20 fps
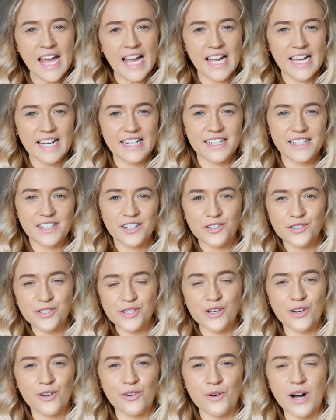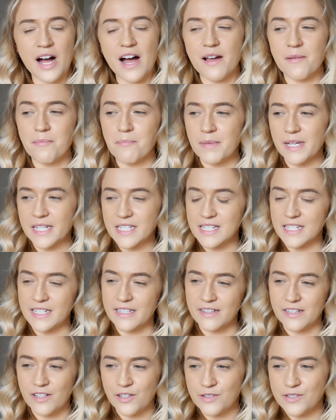and then also I'm
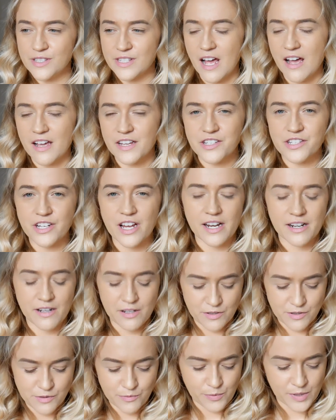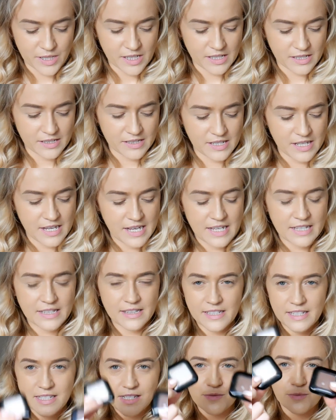mixing those eyeshadows with
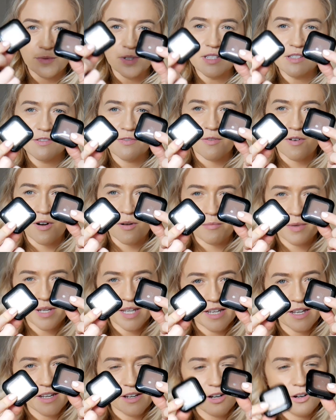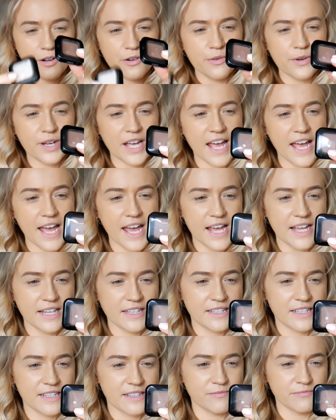these ones from KIKO,
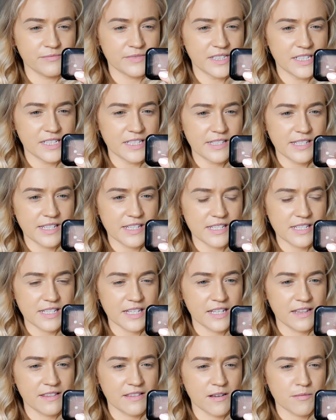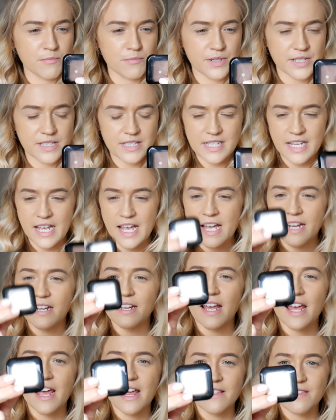and this is in number
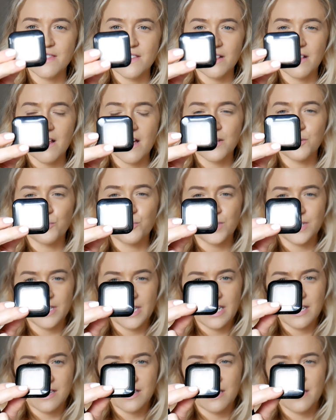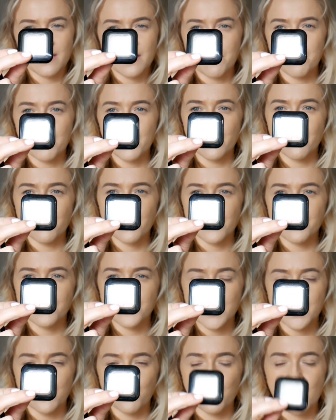10 and the light one is in number
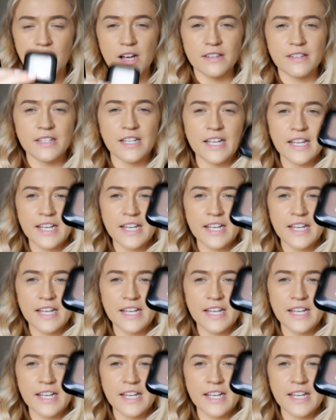51.